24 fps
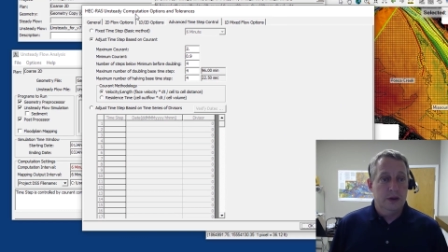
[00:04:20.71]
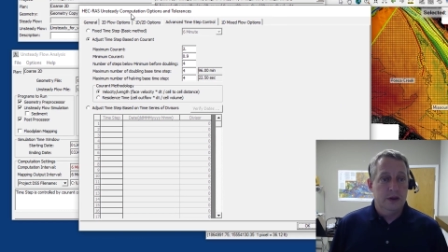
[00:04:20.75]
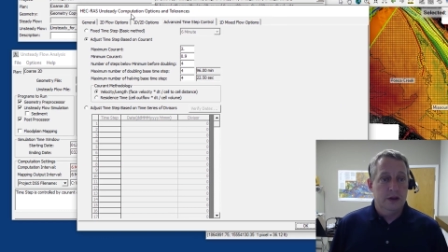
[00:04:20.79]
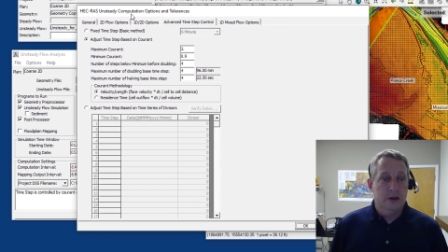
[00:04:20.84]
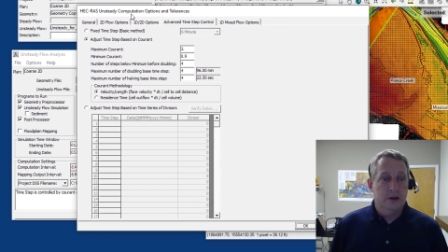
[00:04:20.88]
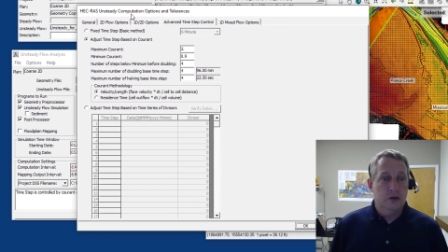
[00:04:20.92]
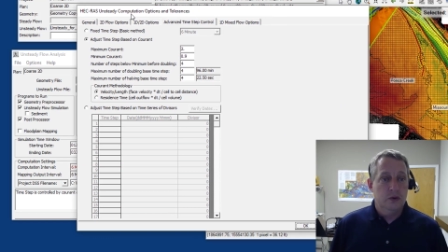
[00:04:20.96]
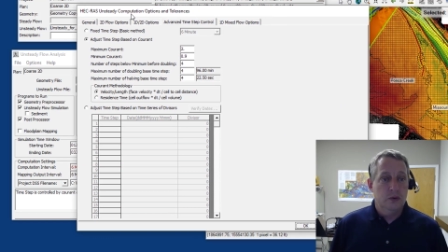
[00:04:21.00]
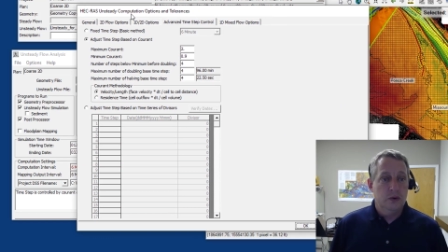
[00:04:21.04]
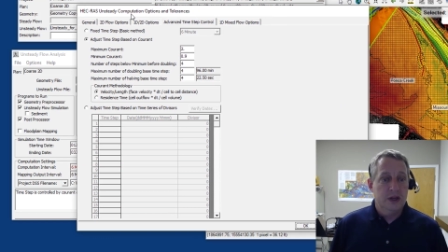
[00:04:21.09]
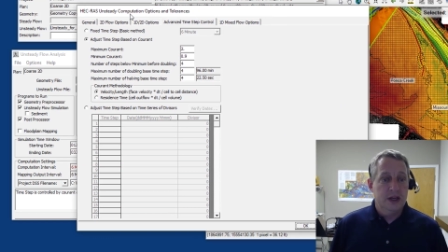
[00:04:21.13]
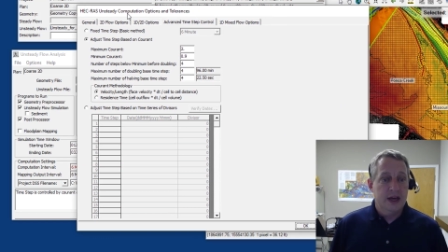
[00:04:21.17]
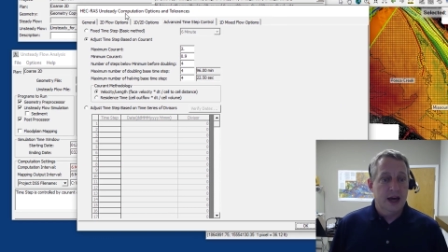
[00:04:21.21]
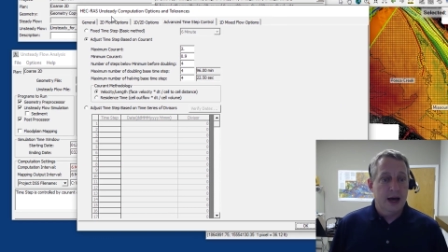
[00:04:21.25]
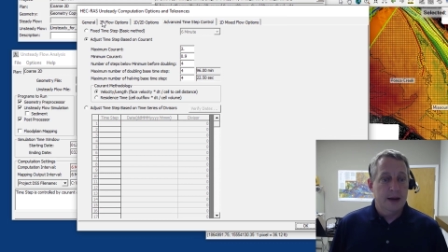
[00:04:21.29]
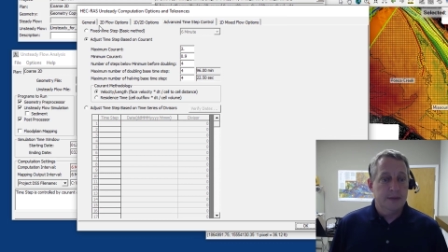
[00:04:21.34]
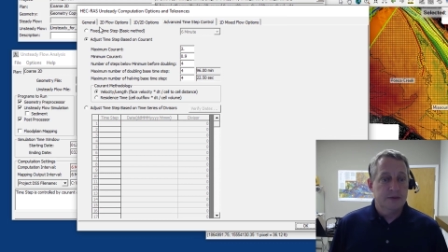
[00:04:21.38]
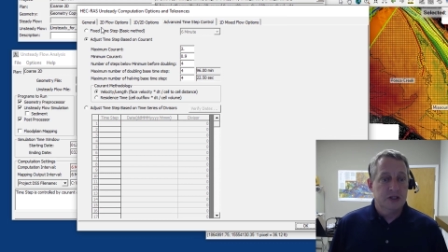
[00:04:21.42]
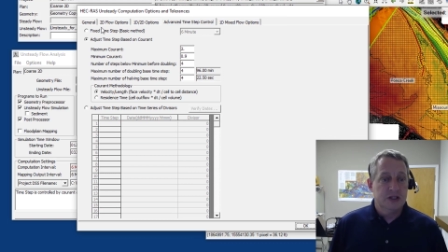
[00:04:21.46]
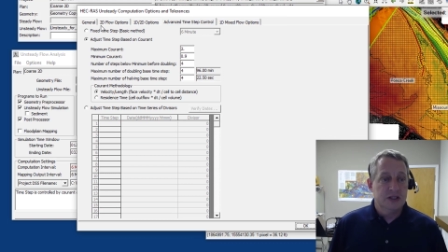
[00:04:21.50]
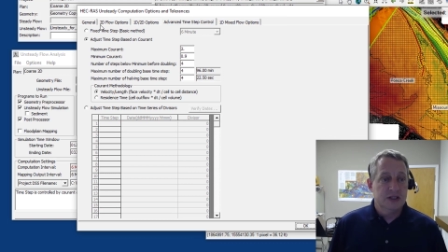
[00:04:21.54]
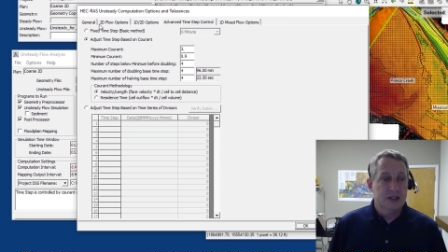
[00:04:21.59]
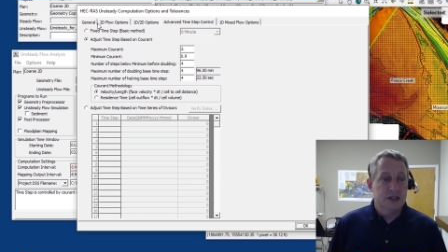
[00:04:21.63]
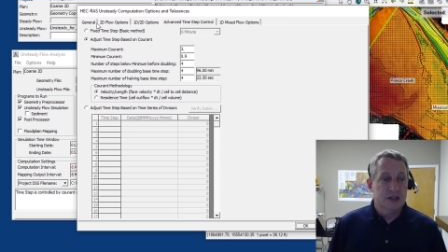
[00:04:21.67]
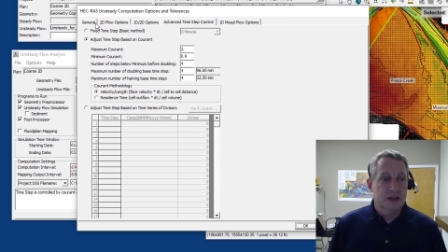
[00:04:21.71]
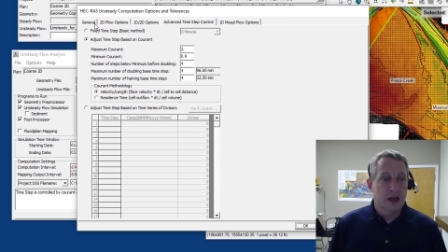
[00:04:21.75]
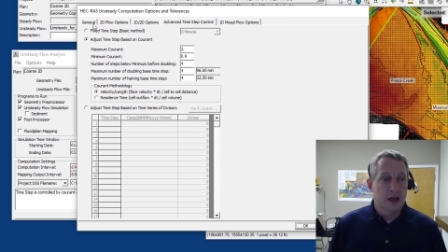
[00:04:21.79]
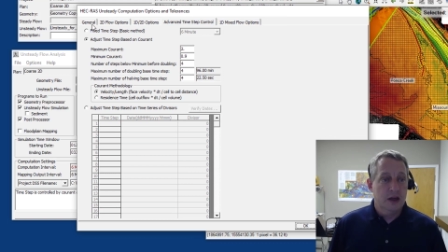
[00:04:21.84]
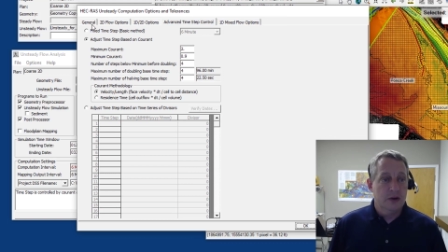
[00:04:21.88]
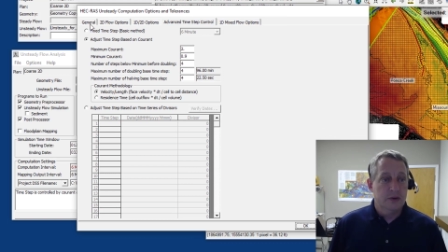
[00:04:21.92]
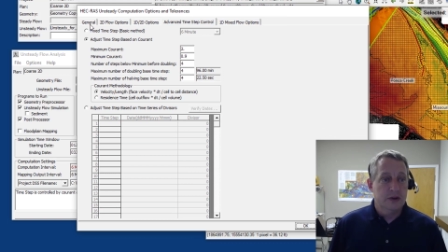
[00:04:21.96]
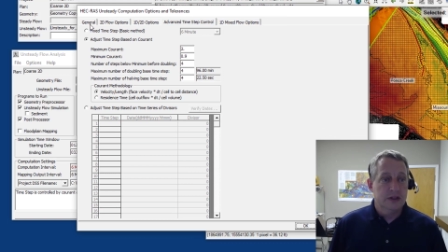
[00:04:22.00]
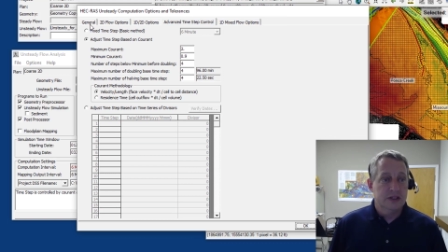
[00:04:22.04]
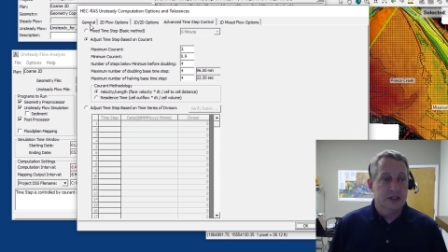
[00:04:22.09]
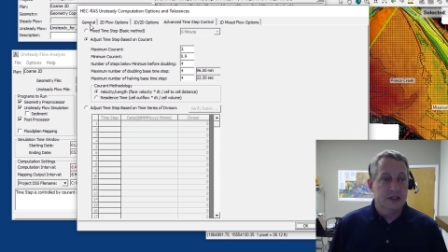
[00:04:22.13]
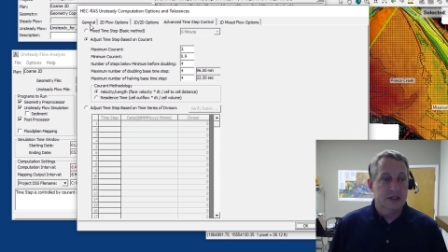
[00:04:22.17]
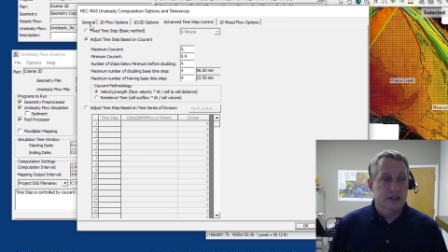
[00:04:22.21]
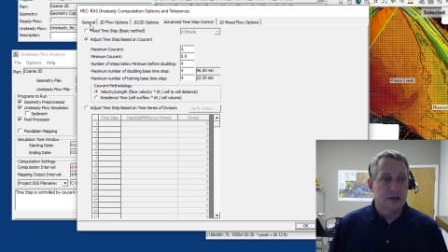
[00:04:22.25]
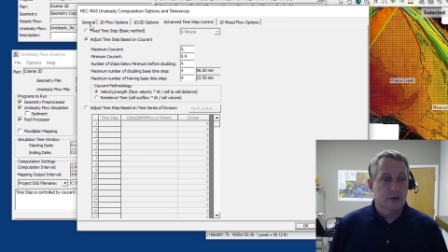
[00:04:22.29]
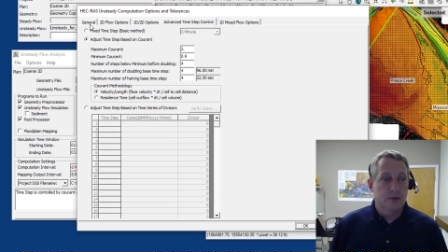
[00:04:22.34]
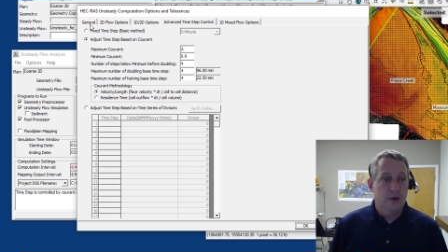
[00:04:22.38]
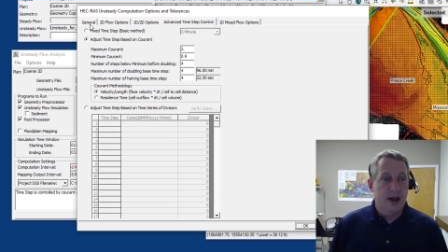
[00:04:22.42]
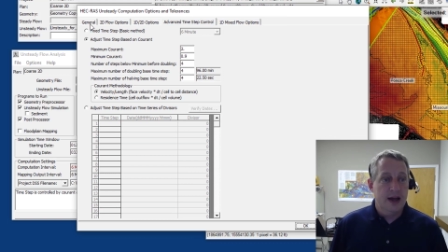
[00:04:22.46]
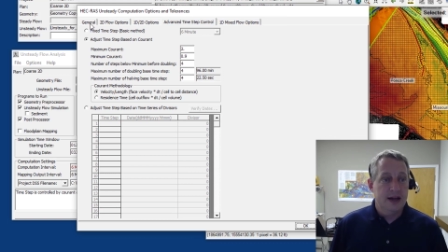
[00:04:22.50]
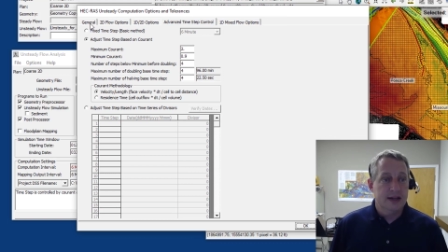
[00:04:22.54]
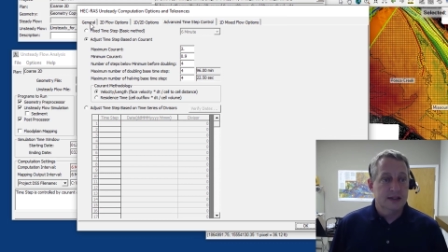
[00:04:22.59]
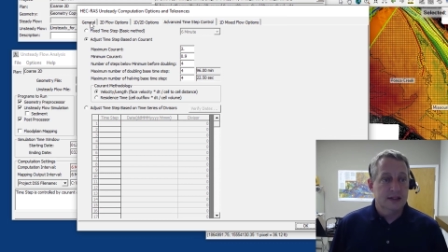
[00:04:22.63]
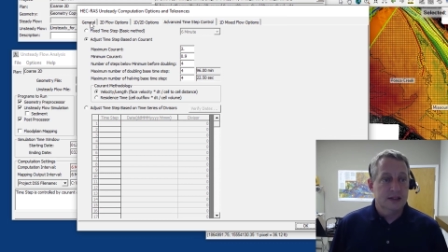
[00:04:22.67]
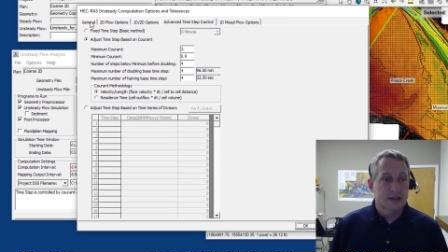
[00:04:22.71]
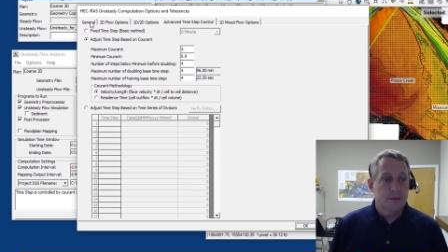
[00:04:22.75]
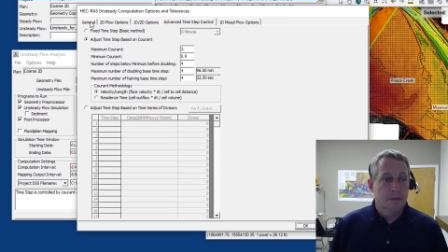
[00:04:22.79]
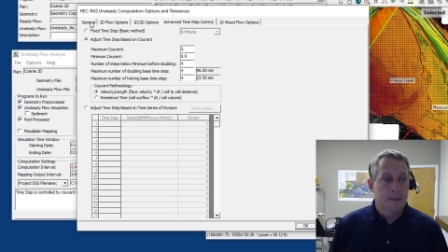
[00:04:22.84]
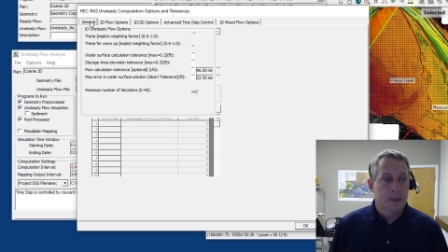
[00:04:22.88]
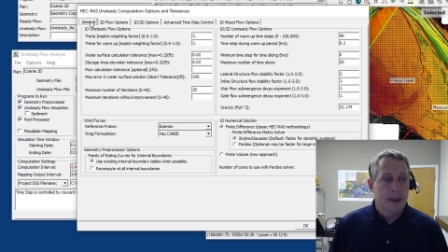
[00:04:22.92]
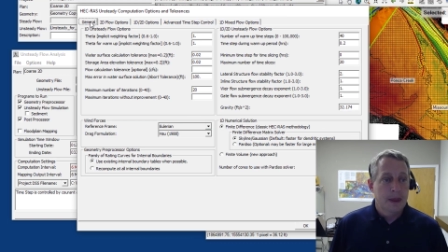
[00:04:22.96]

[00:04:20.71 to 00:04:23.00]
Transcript: the 2D options and tolerances in RAS.